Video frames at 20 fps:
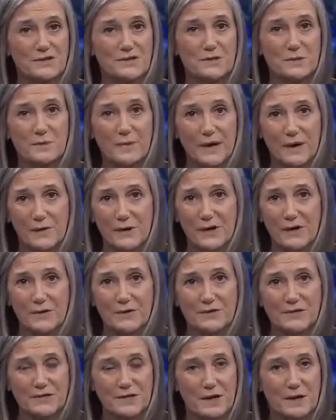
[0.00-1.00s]
to bury her
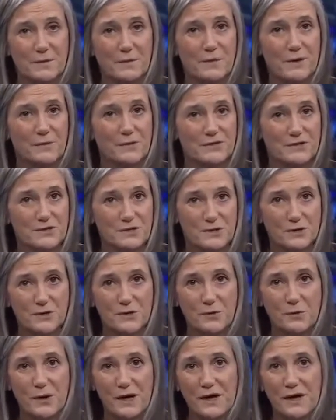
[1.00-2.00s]
son, but was turned
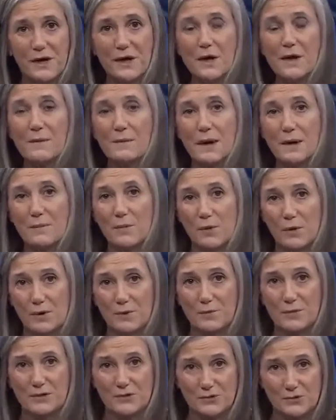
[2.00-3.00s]
away by Border
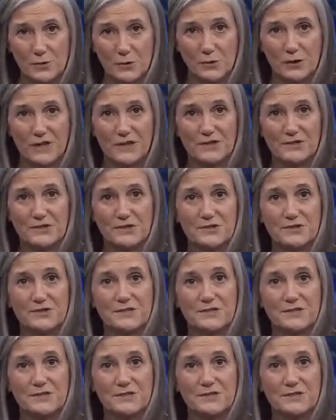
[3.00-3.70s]
Patrol agents.